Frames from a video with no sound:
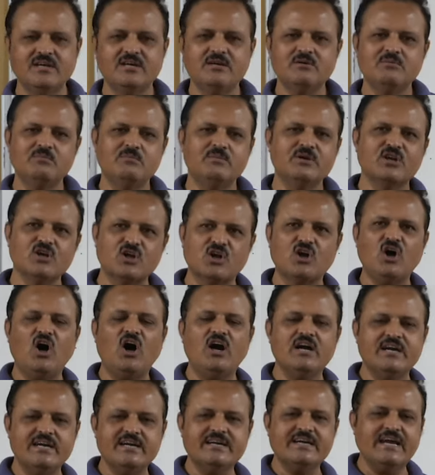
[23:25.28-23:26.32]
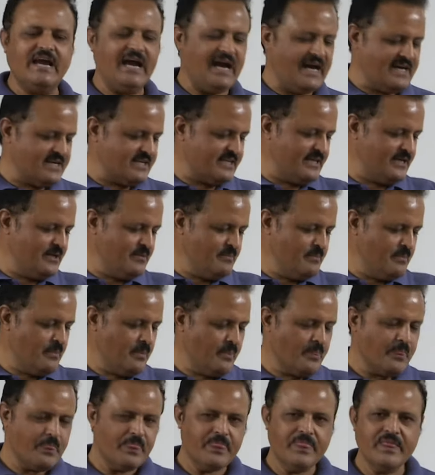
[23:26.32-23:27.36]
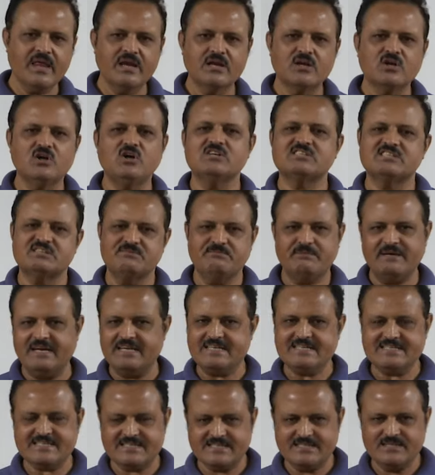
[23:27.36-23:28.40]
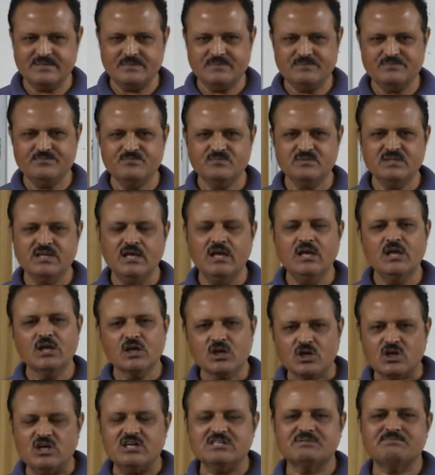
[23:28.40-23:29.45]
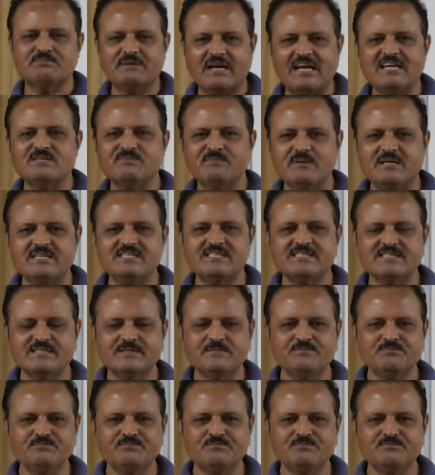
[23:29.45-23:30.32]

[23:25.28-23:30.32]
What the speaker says: we record it at the cost price. Cost price means